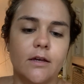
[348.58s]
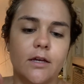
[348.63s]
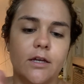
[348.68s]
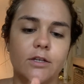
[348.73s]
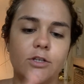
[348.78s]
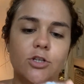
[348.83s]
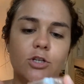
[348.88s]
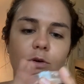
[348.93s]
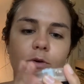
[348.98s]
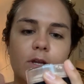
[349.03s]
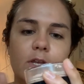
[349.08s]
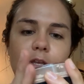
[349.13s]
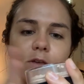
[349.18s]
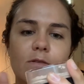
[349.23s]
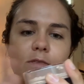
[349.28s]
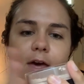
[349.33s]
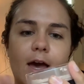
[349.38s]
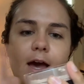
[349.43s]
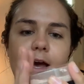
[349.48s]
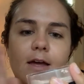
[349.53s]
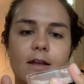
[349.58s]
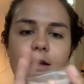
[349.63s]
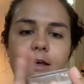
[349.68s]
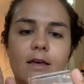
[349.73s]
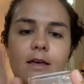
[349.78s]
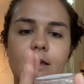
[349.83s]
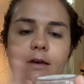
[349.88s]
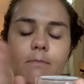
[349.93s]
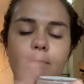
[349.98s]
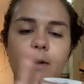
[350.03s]
and showing you that.
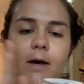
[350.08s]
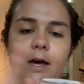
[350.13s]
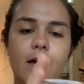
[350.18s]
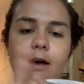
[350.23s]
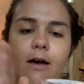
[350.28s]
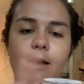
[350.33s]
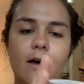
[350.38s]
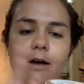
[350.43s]
But